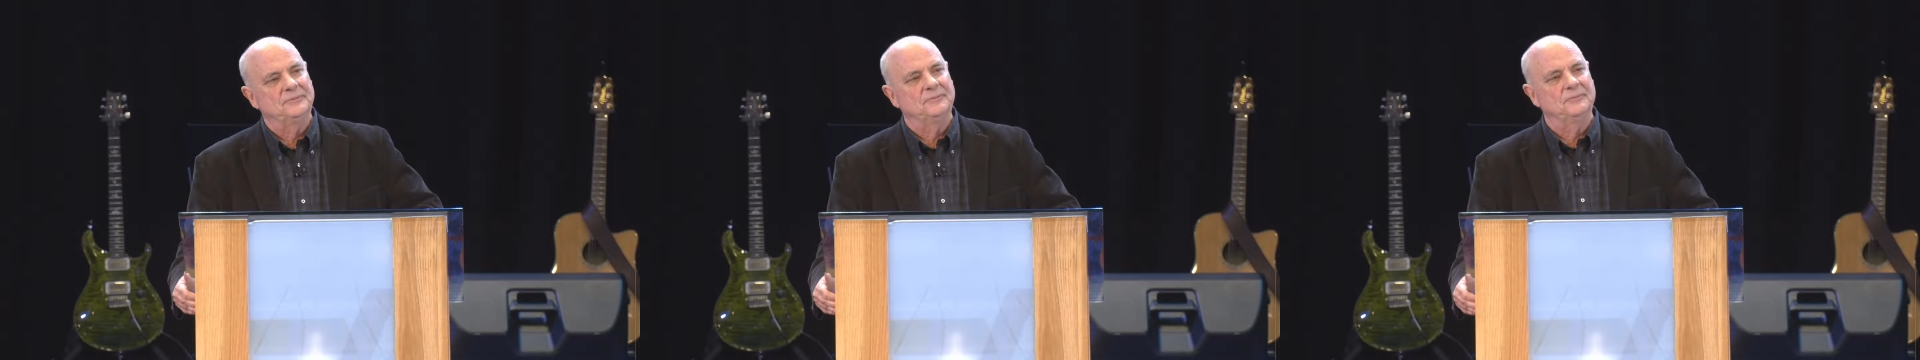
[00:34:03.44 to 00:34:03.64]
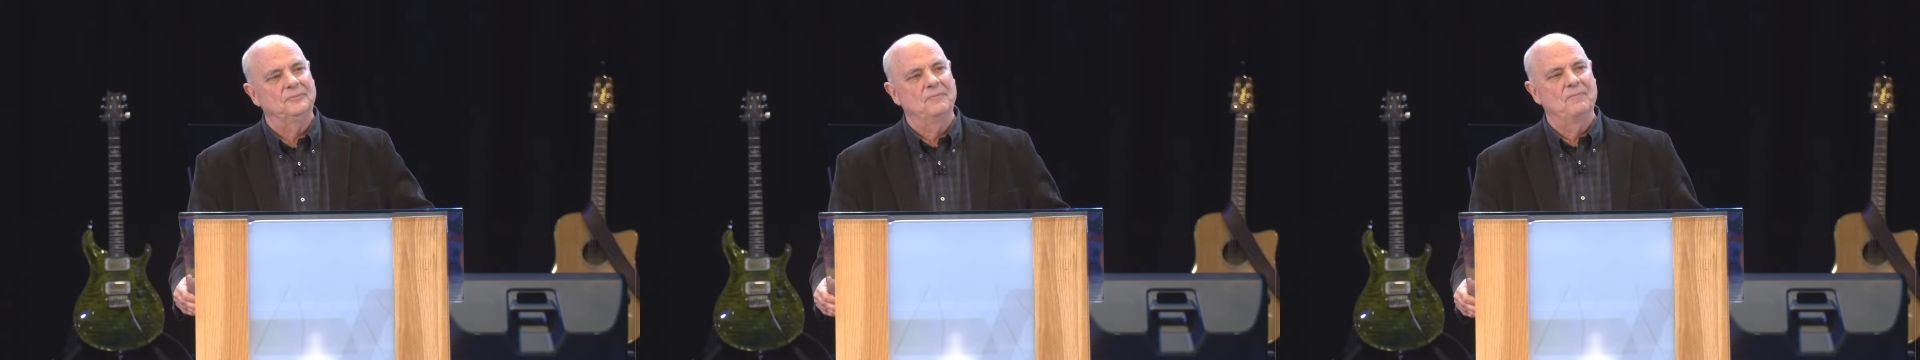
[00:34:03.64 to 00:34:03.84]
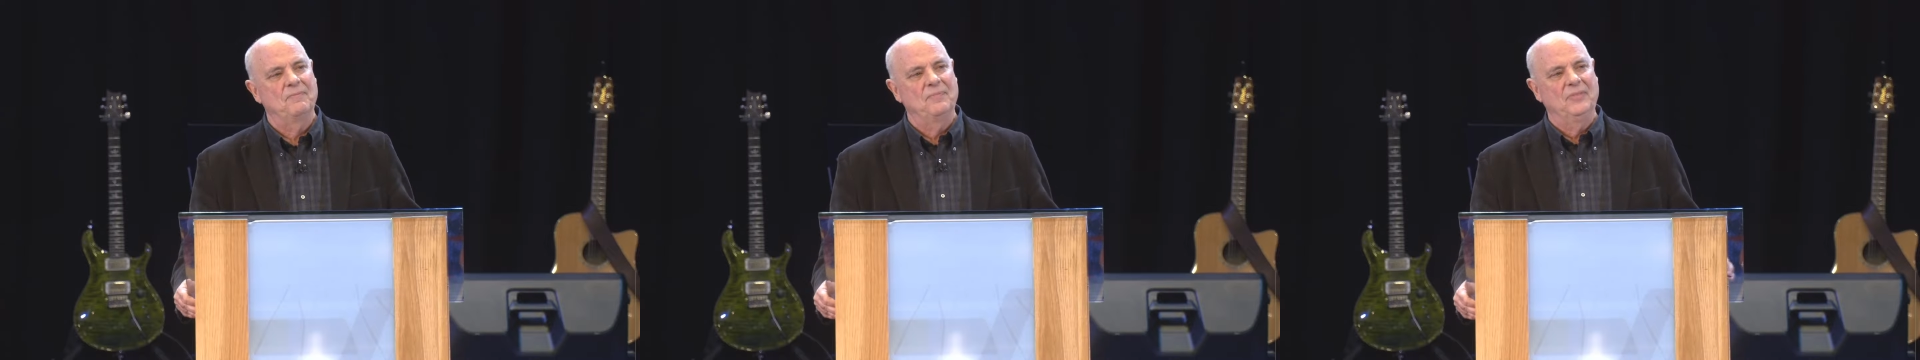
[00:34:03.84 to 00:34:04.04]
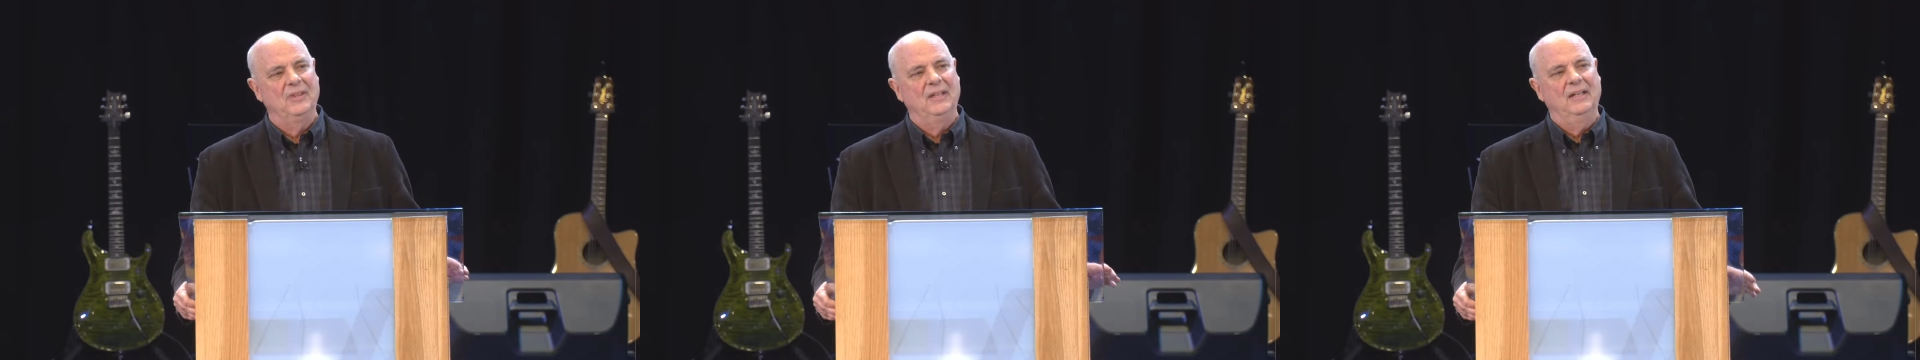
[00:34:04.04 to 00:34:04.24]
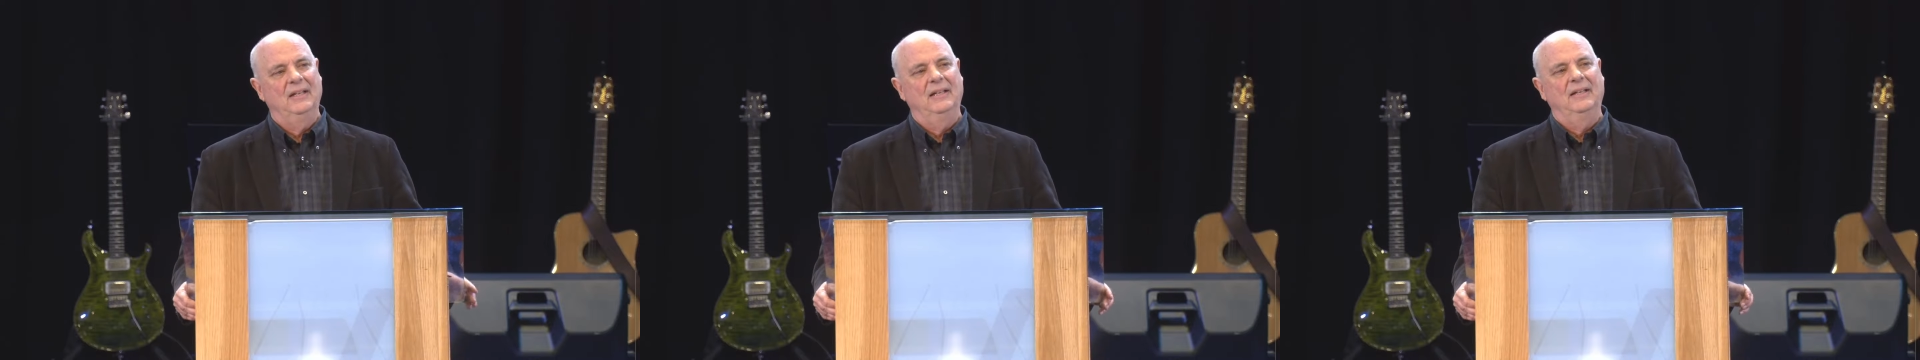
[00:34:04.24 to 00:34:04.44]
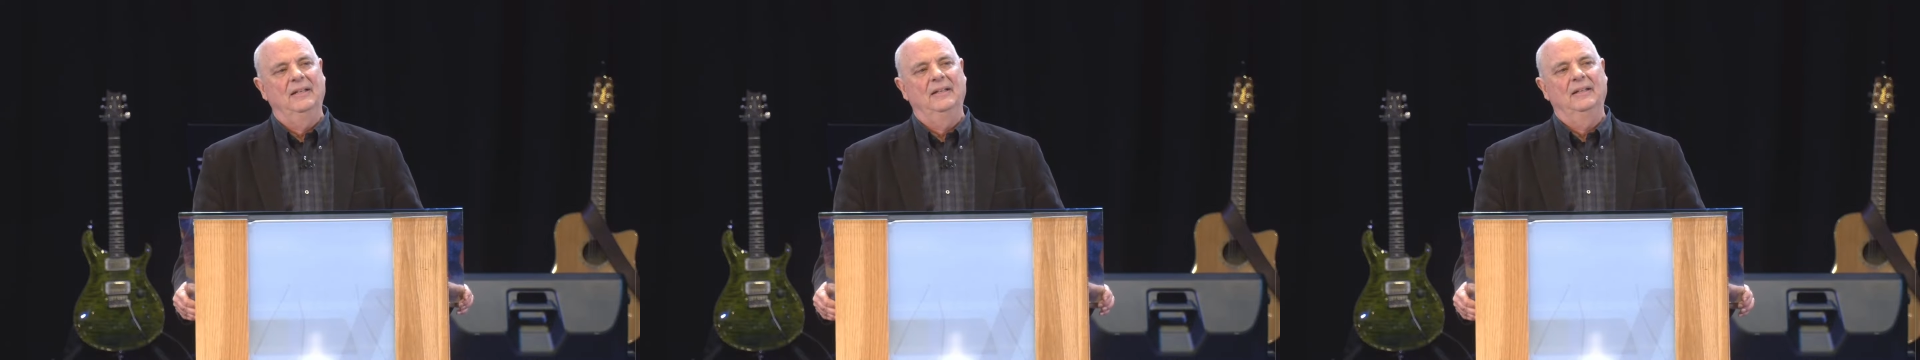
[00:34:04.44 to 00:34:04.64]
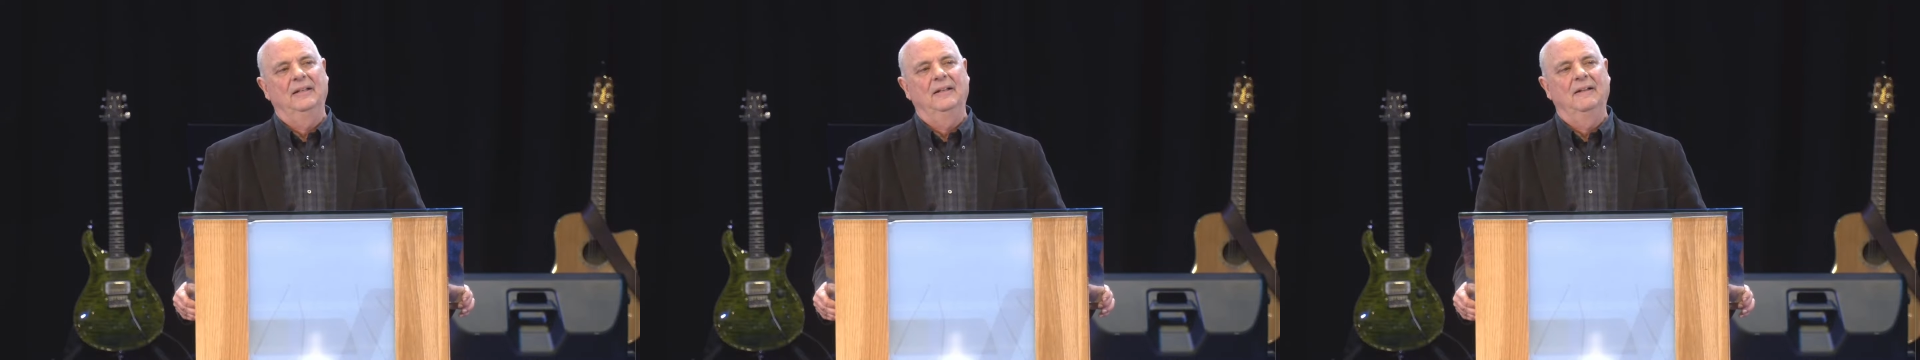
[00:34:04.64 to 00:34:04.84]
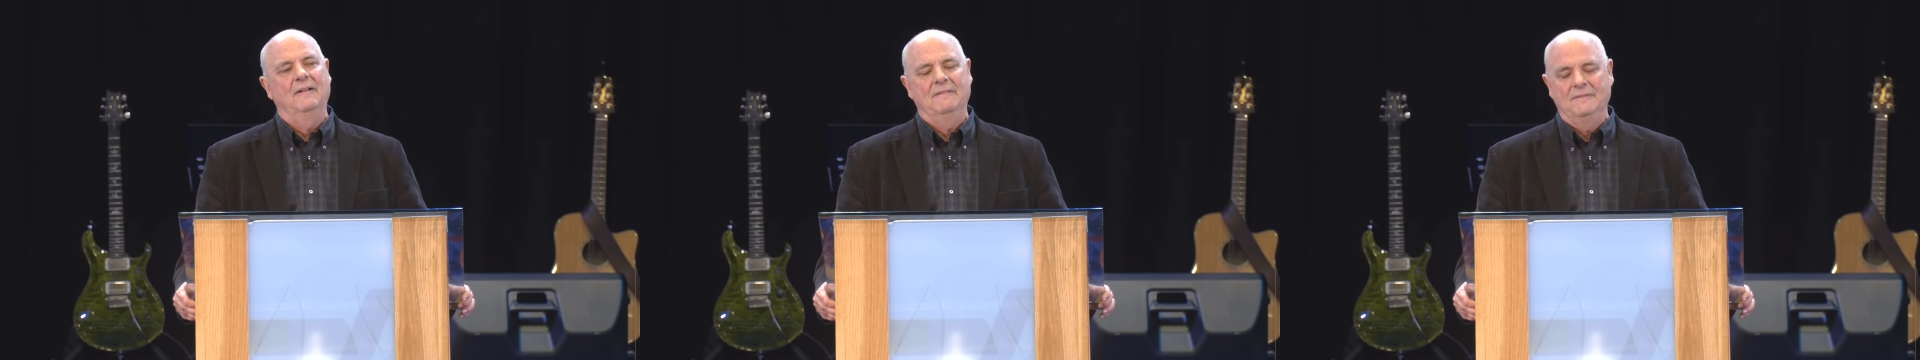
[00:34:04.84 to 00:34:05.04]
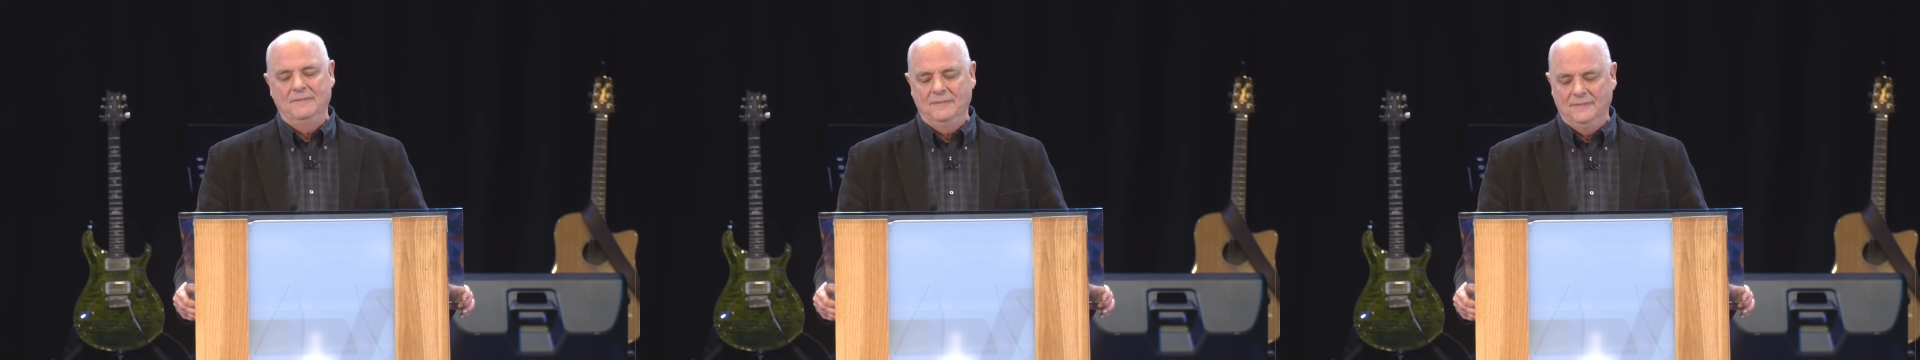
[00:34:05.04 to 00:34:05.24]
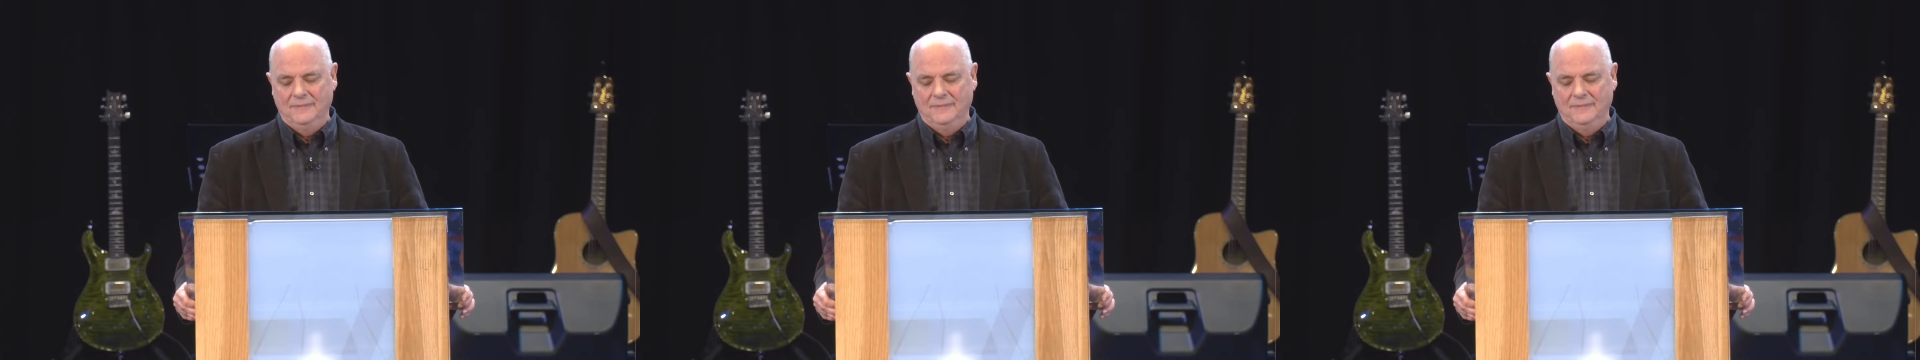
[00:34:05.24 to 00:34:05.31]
(silence)